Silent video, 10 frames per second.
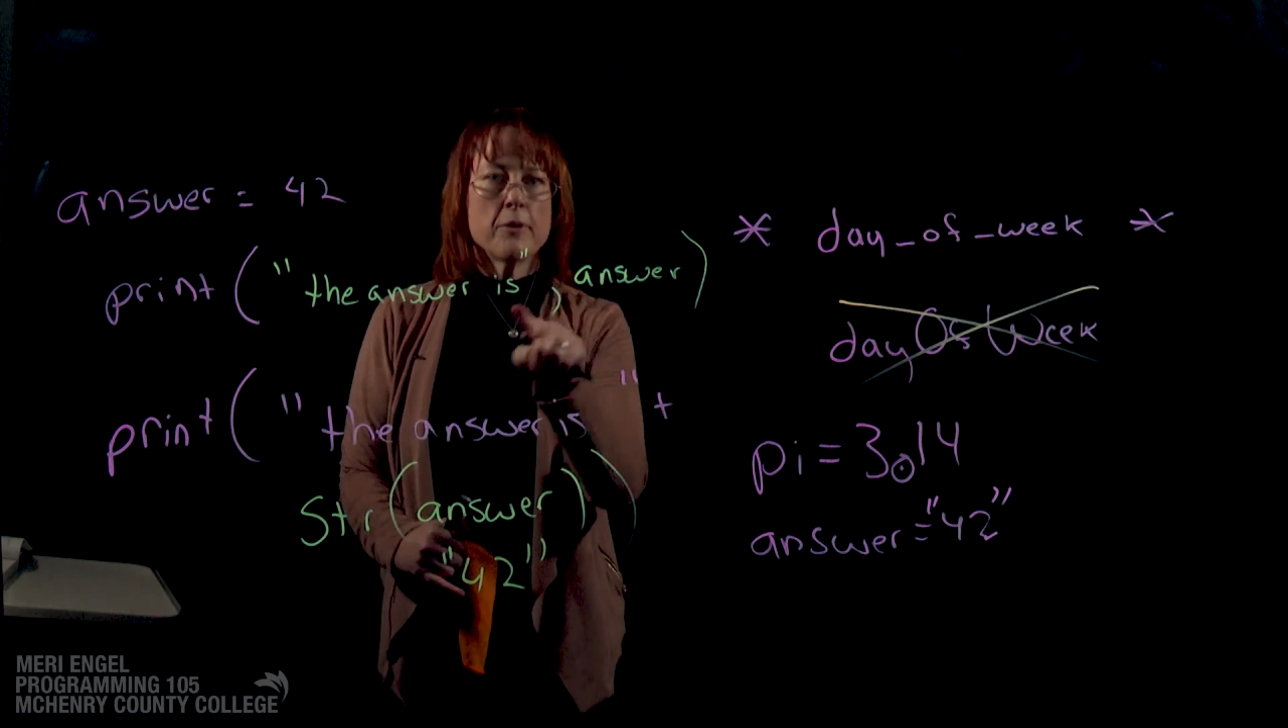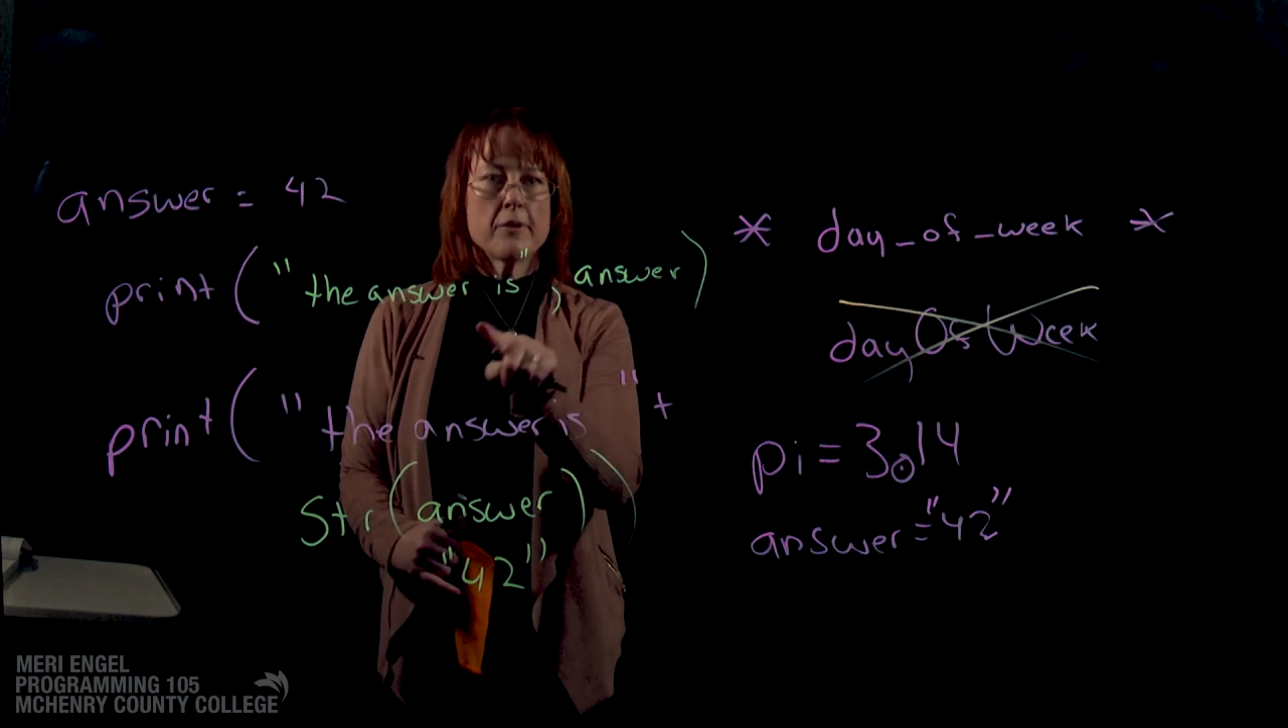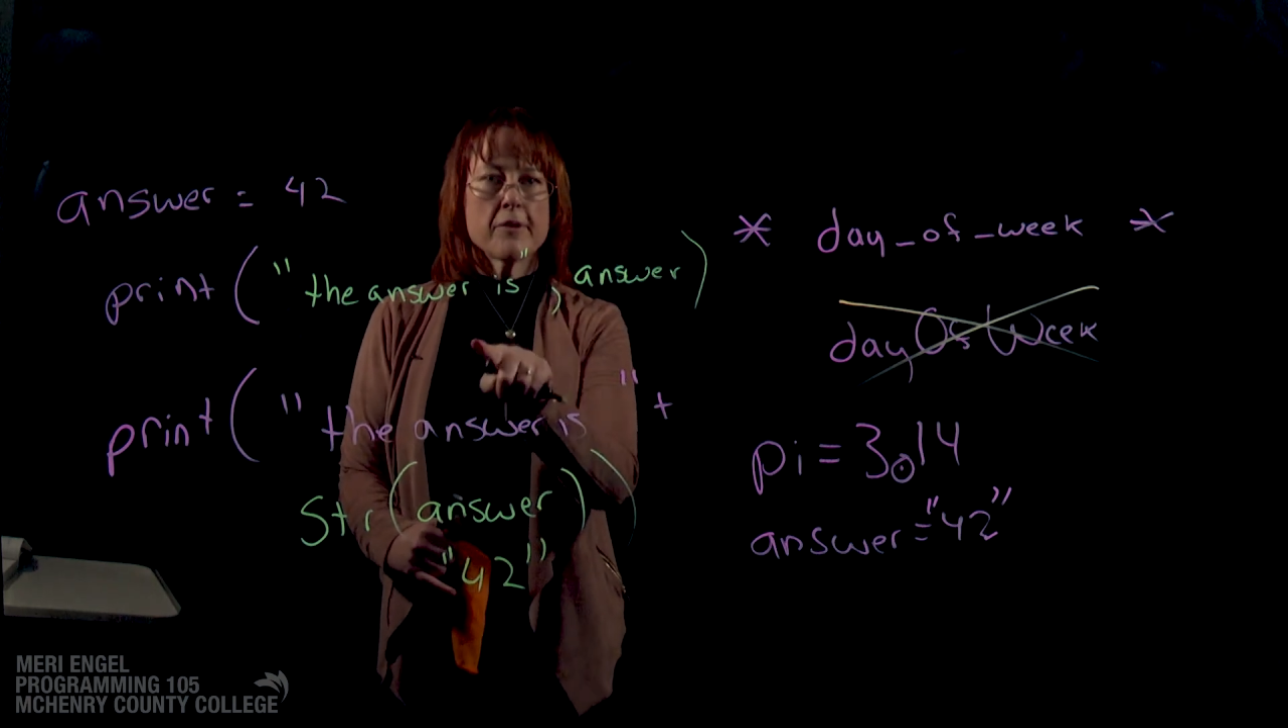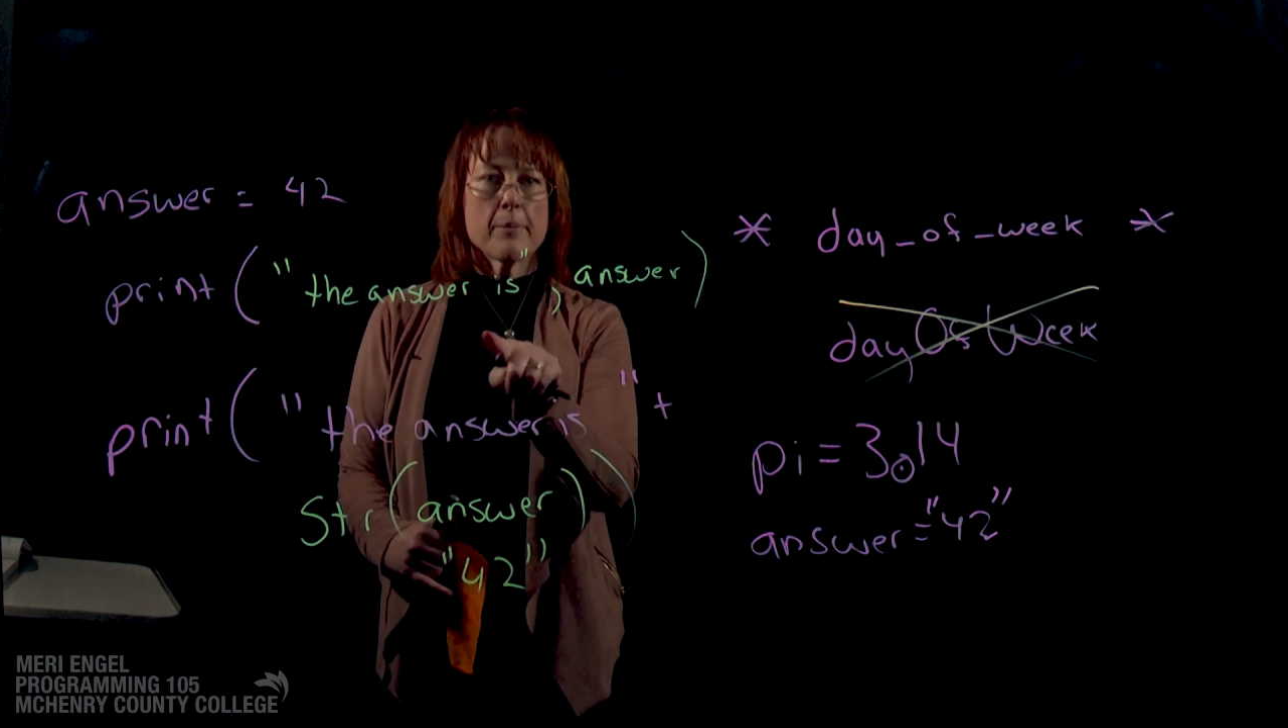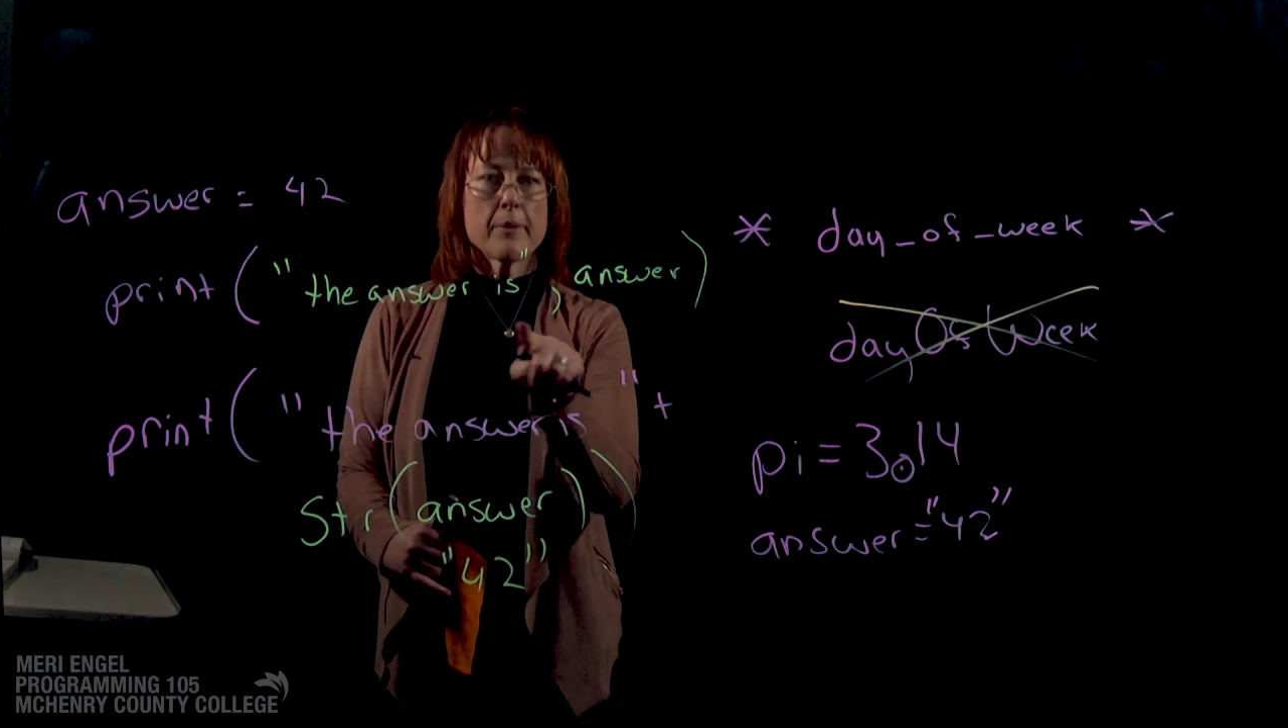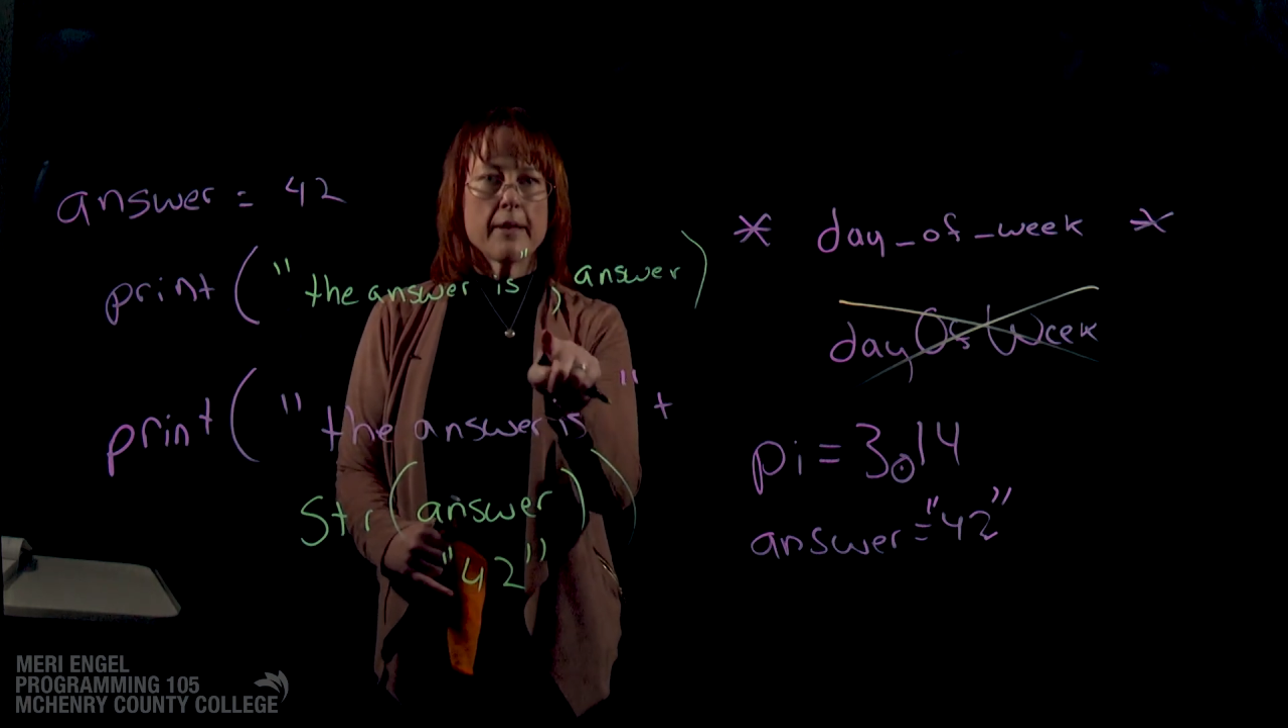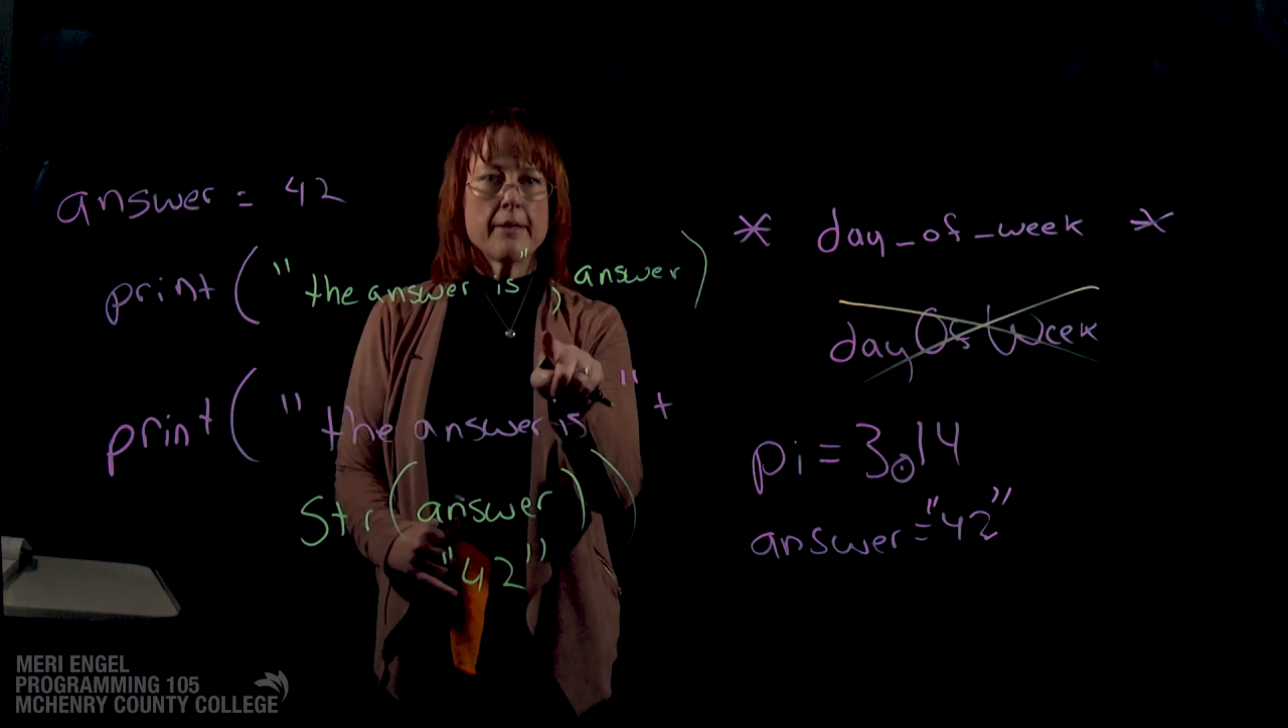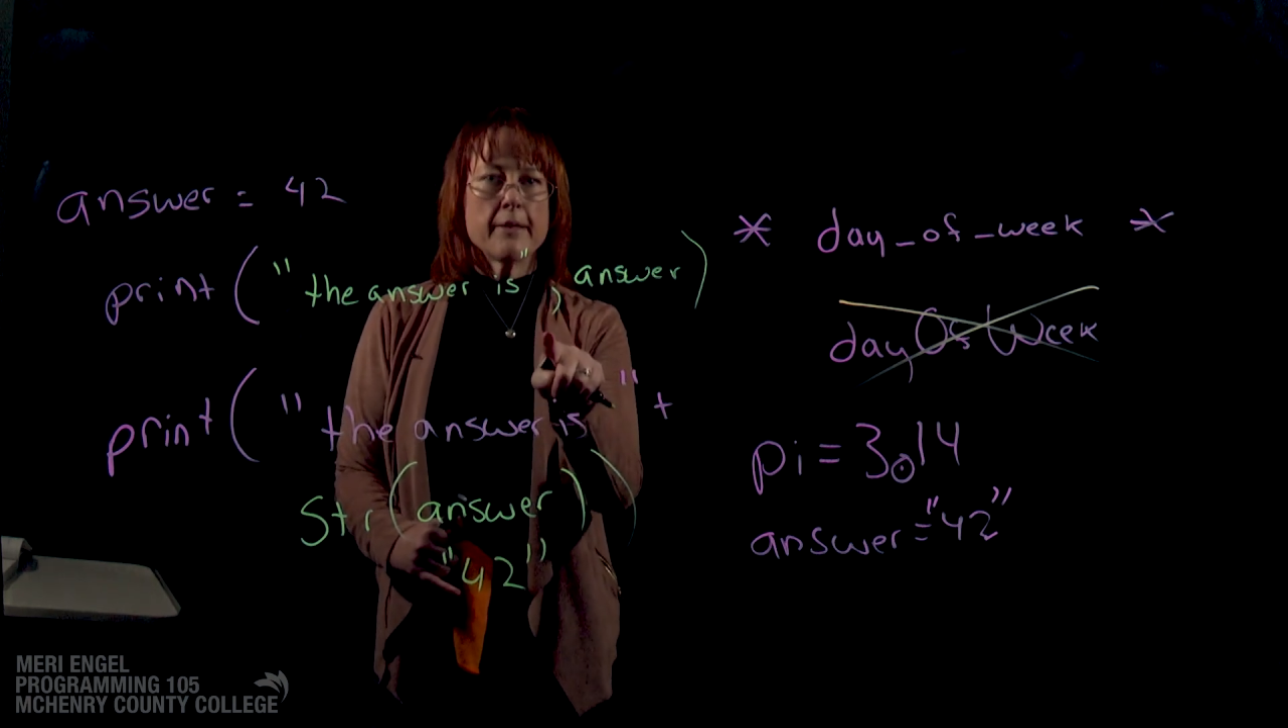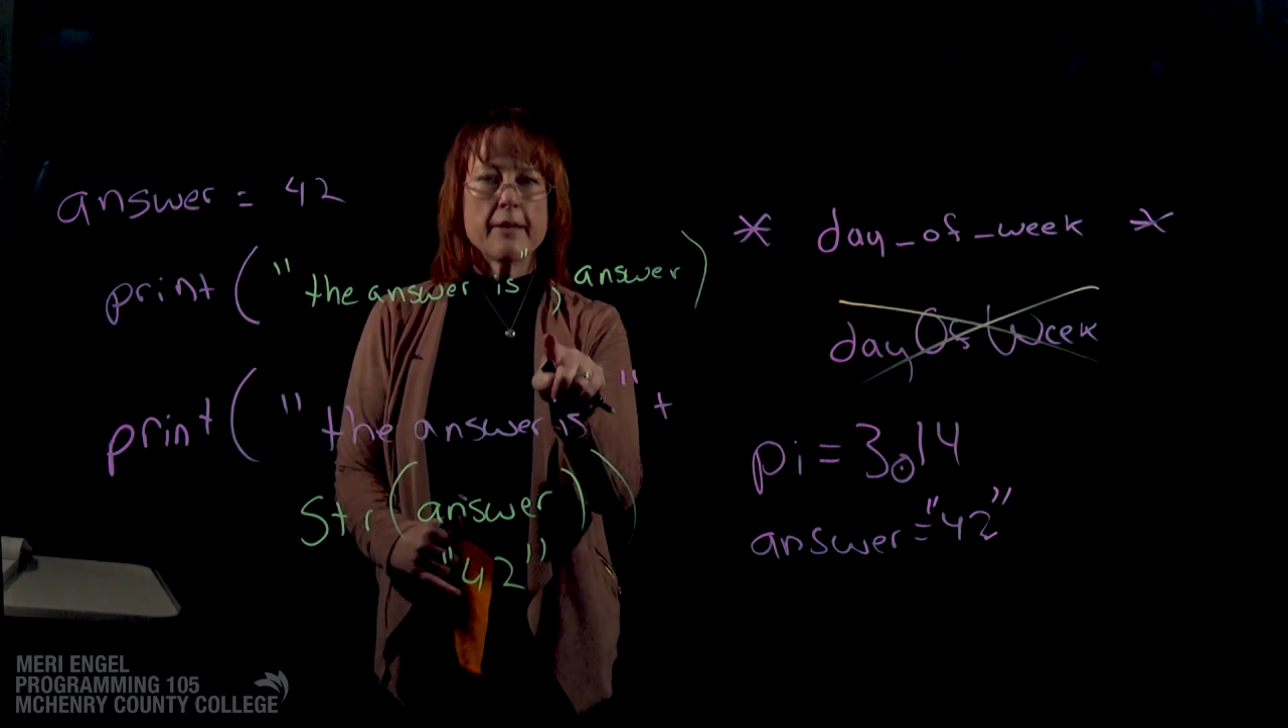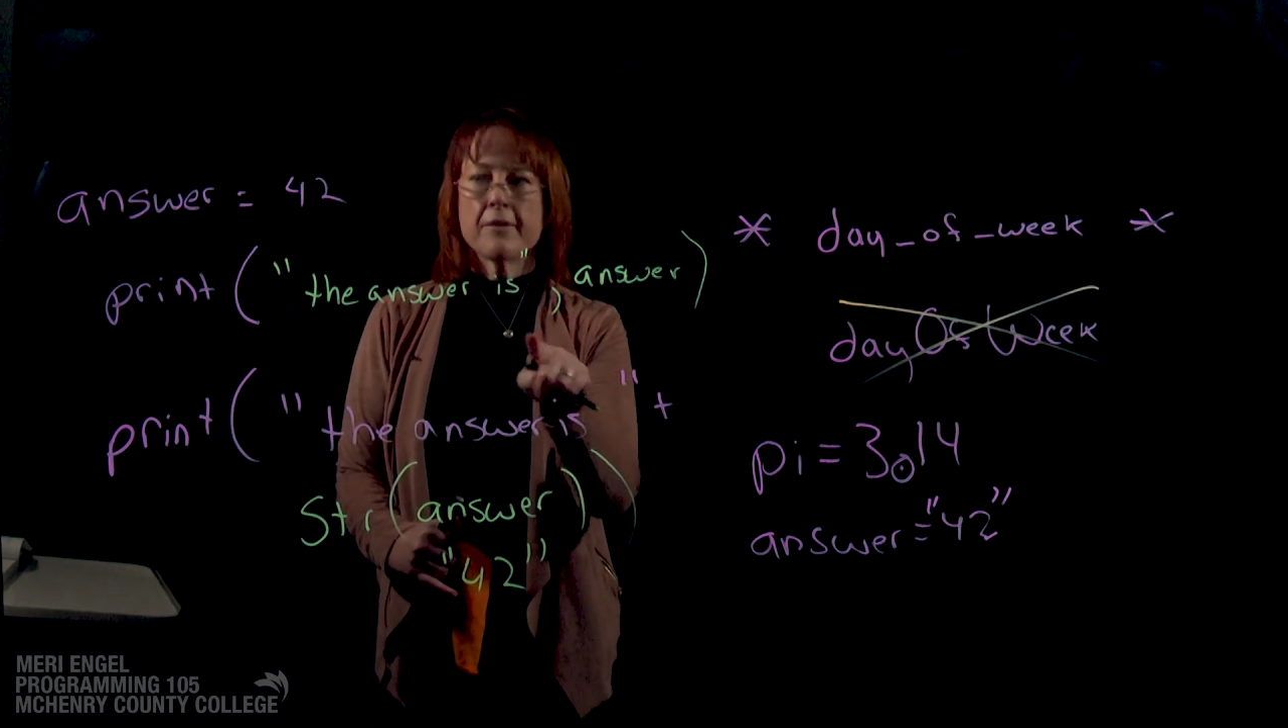separate
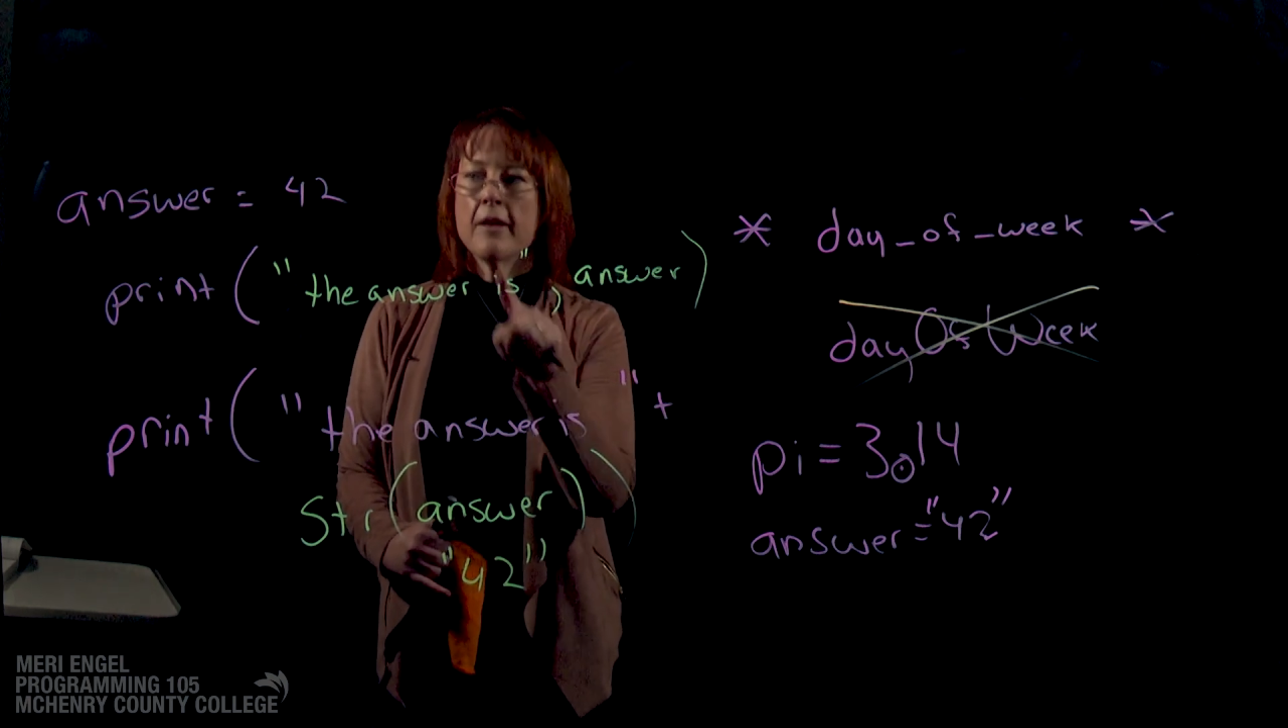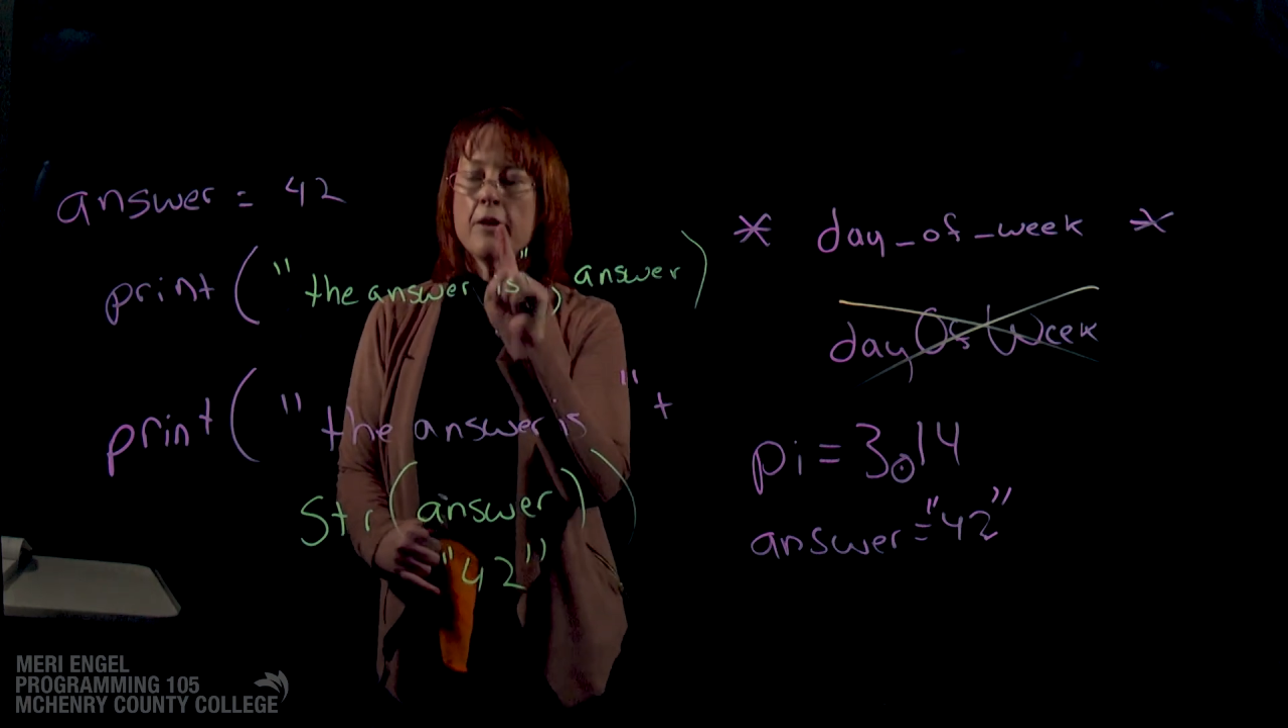entities.